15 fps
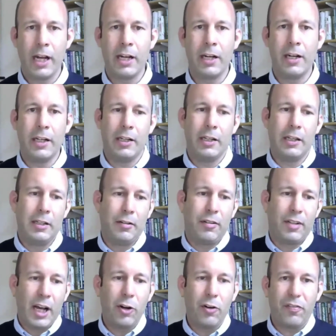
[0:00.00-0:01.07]
and
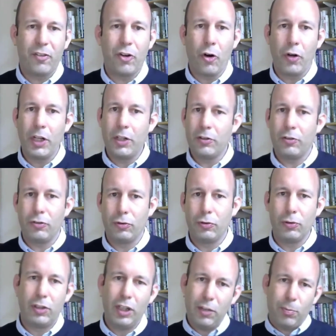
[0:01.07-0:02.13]
instead of going
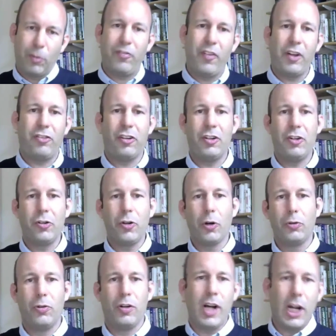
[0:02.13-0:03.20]
to this profession, you
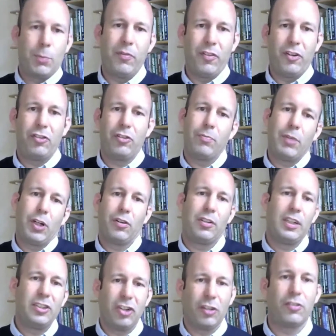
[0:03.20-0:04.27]
go to another profession because
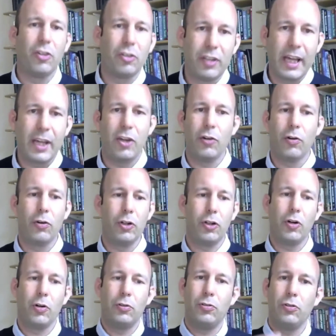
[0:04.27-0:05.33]
they just don't take you, or you
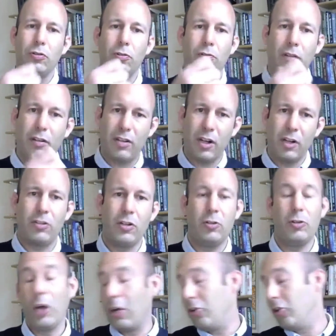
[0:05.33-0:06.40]
go to a certain
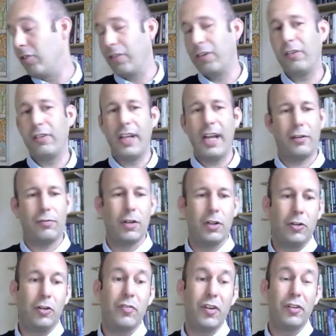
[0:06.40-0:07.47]
university X or
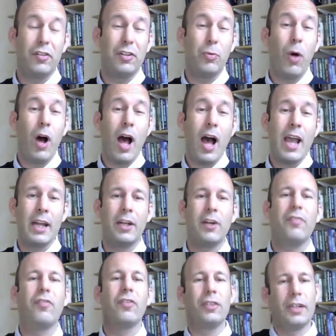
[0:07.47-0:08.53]
a university Y, and
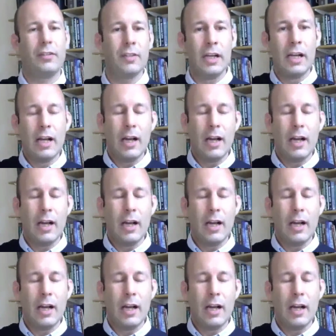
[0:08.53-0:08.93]
therefore that